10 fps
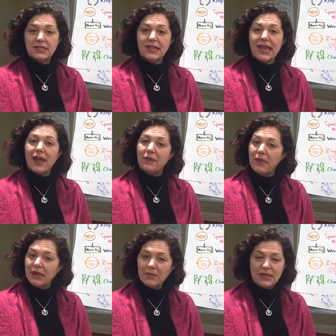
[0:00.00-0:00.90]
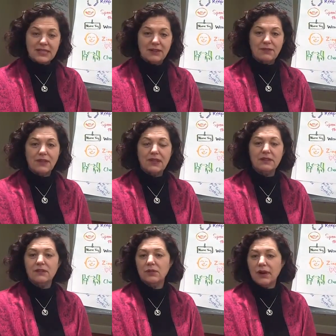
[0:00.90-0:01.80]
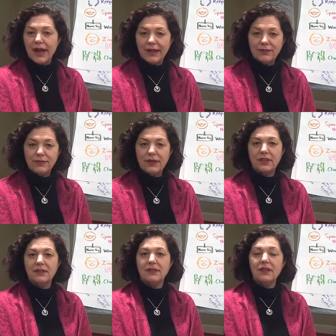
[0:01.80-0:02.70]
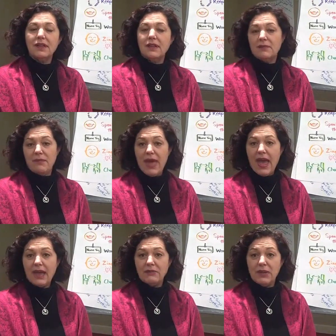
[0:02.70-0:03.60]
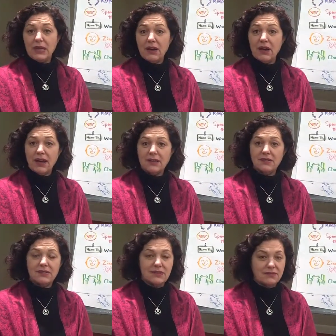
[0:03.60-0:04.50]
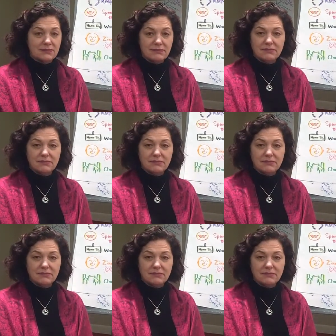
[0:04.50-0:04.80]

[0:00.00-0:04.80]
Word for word: To say, I make myself feel or I feel mad because